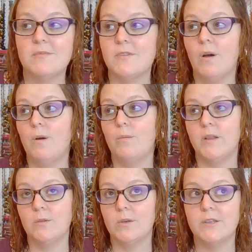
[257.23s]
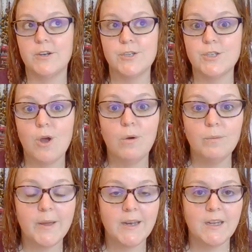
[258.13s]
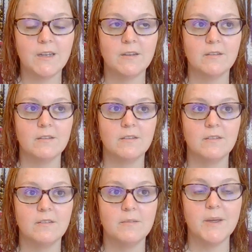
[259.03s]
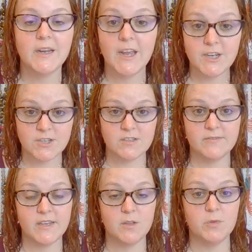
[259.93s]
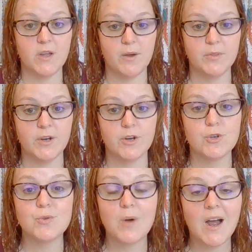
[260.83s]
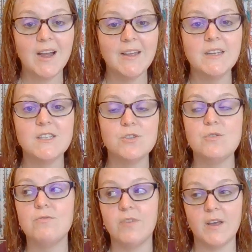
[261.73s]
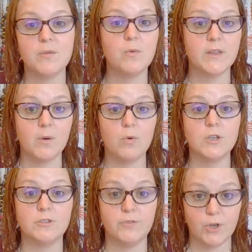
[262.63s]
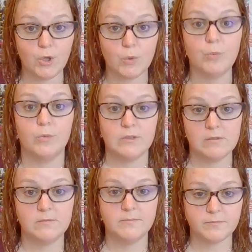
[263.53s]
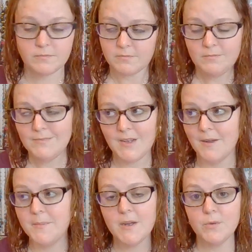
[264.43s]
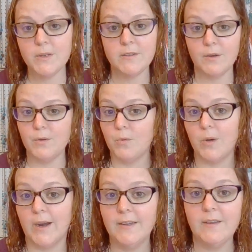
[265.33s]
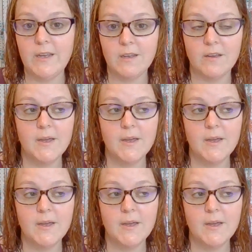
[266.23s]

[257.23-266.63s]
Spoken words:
oh my Lord, there's so many medications available out there. Try until you find the one that works for you. I'm not going to tell you what I take